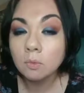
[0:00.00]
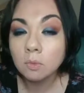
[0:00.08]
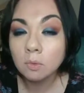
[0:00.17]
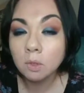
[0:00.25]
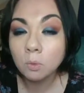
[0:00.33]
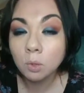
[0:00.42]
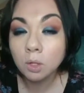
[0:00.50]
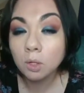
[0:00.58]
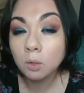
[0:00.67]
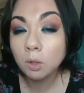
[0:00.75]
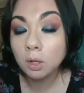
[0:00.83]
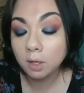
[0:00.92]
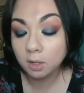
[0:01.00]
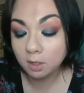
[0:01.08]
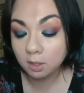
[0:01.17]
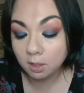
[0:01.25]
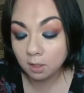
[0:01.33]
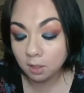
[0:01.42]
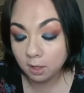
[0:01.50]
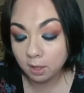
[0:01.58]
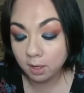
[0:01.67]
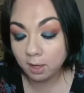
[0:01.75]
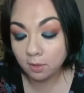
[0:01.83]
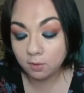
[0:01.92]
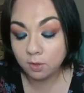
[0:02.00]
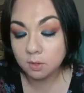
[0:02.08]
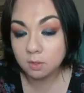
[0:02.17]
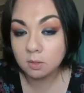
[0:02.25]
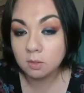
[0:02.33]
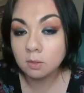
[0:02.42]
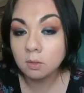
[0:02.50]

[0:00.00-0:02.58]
And we're going to go ahead and add this.